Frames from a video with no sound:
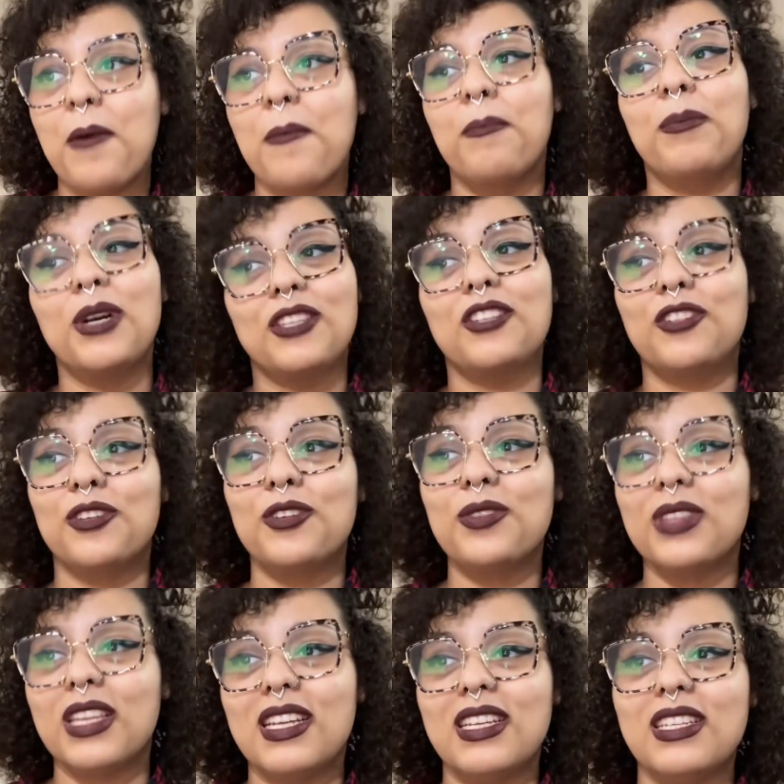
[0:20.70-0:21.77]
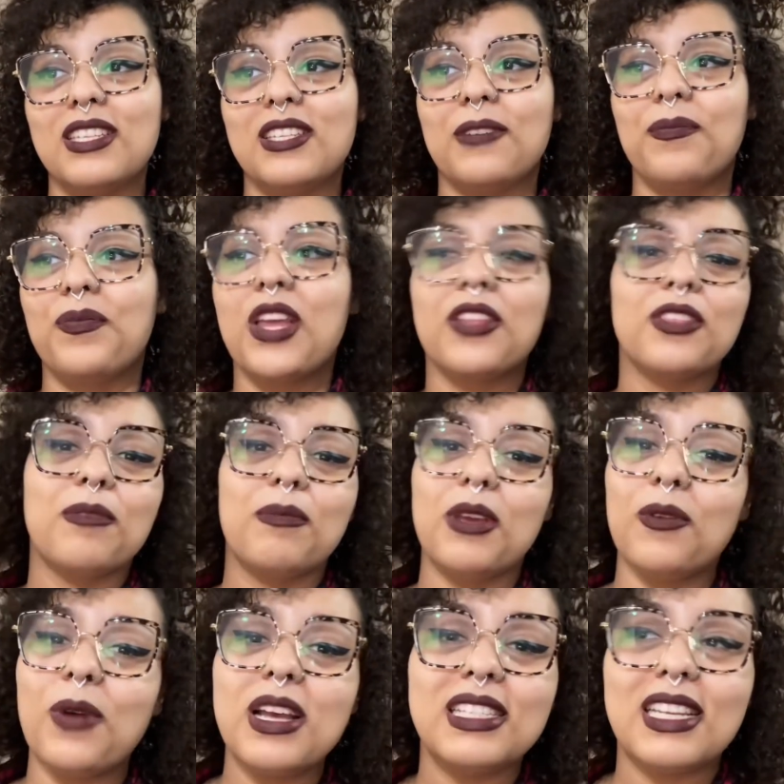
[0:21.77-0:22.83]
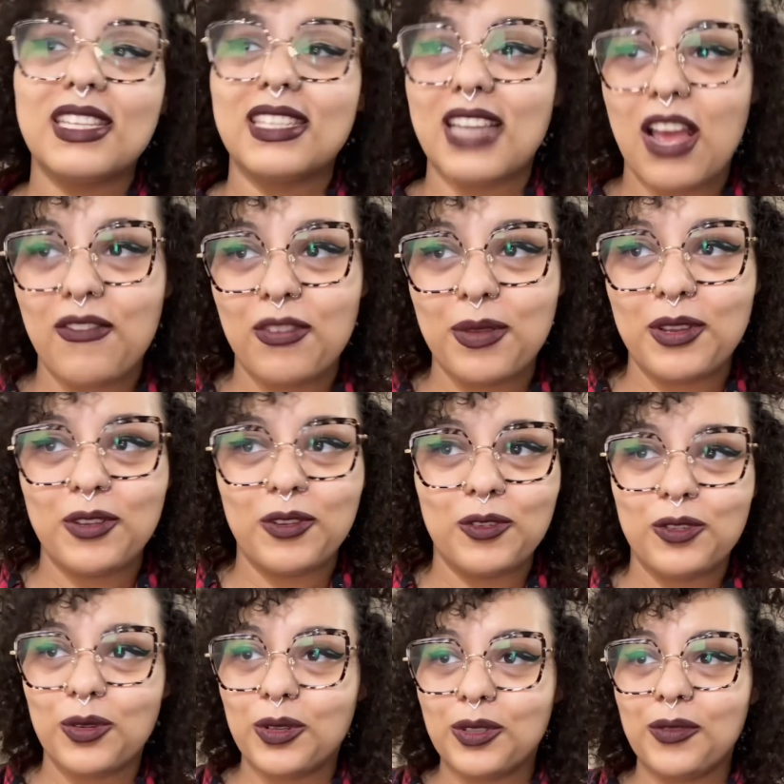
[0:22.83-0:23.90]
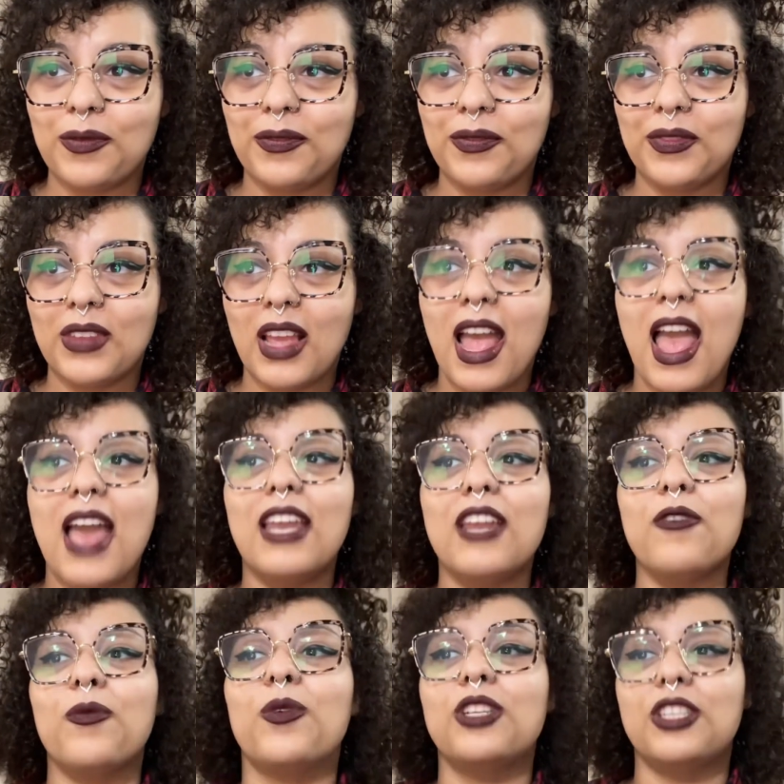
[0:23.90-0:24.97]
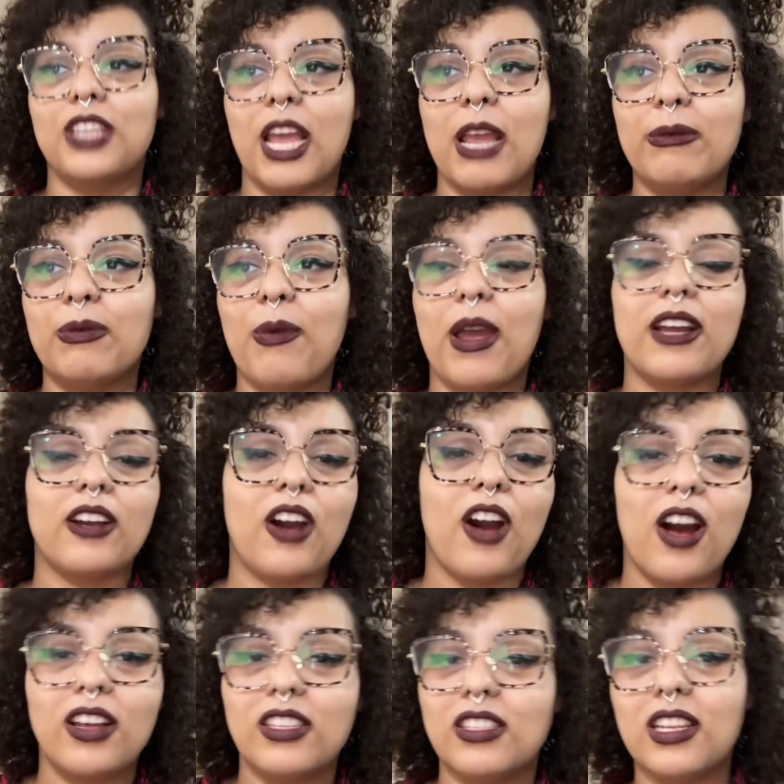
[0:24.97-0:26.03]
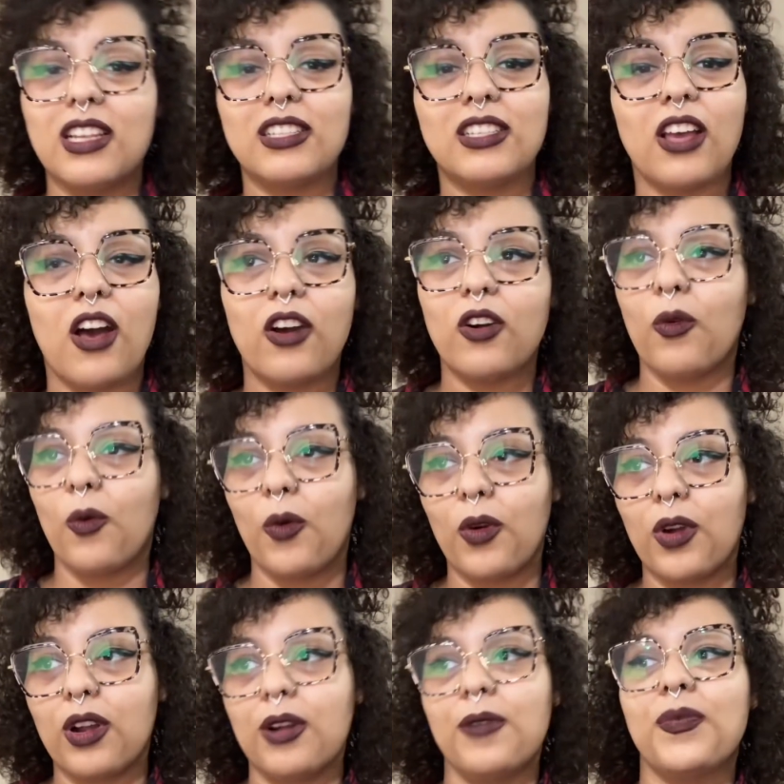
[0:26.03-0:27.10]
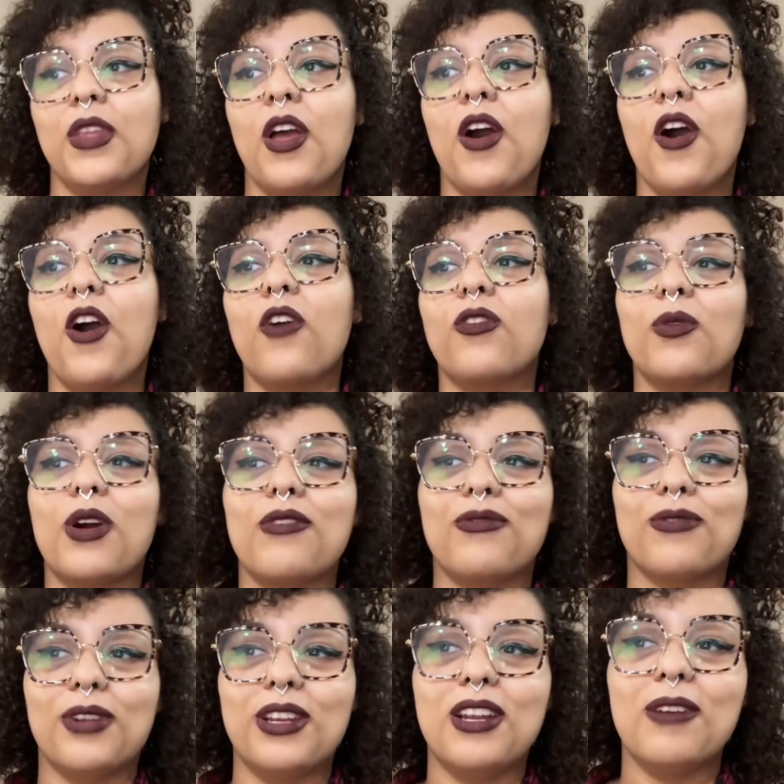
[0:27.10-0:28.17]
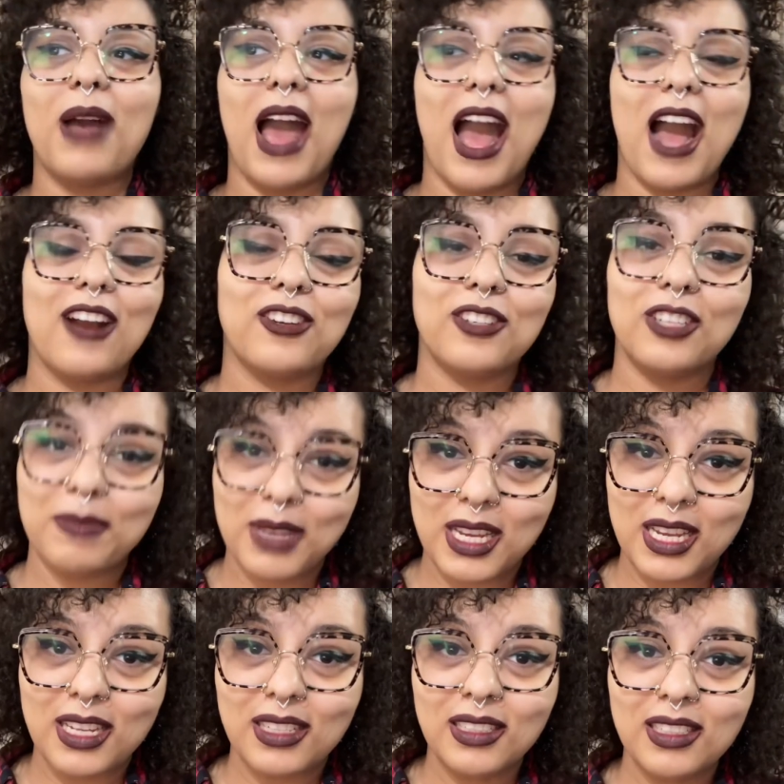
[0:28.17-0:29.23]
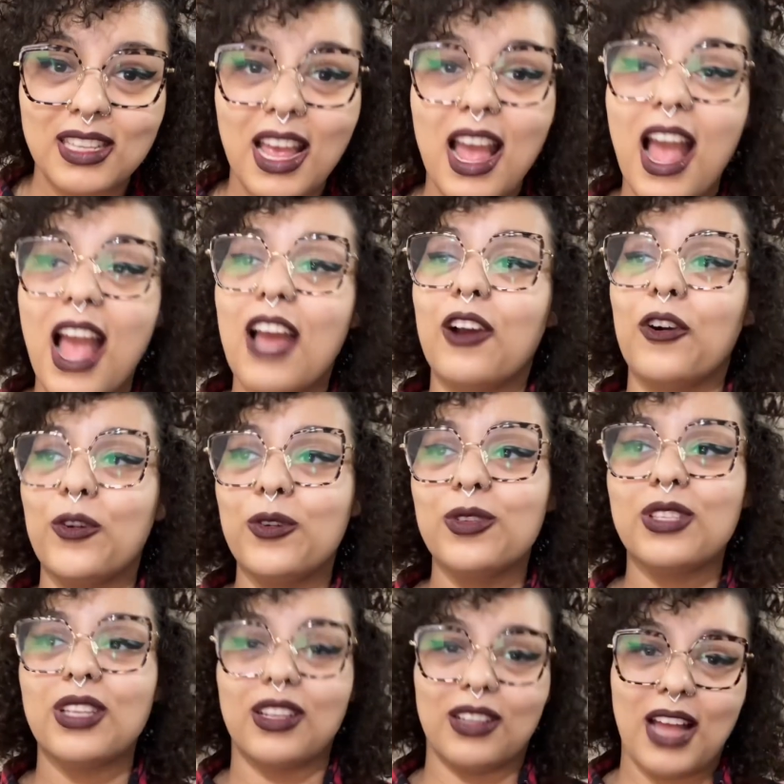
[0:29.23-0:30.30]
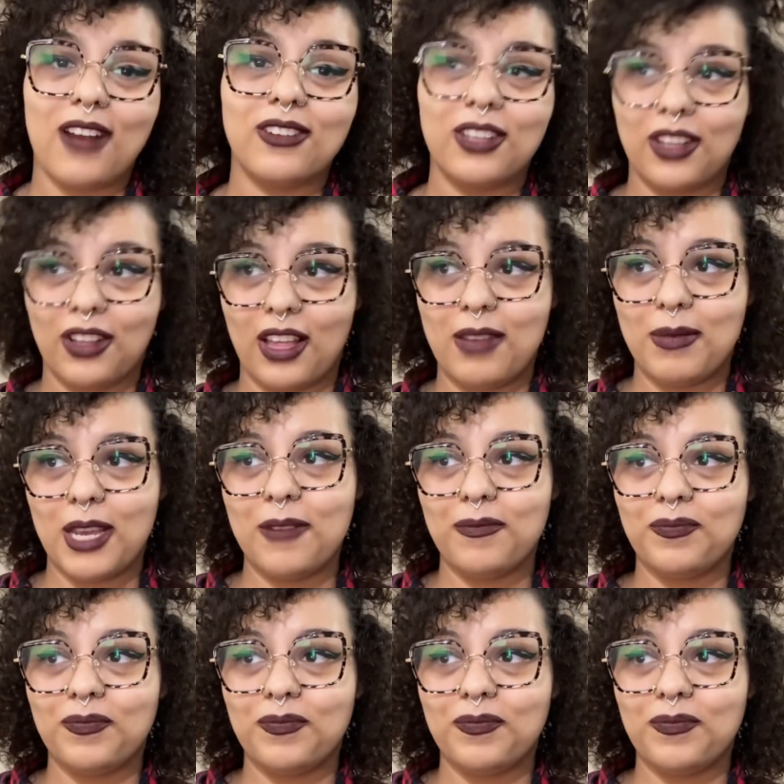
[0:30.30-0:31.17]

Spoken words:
But the truth is, the Midwest has never been neutral, and it was shaped by a constant tug of war over what freedom actually means and who's allowed to claim it.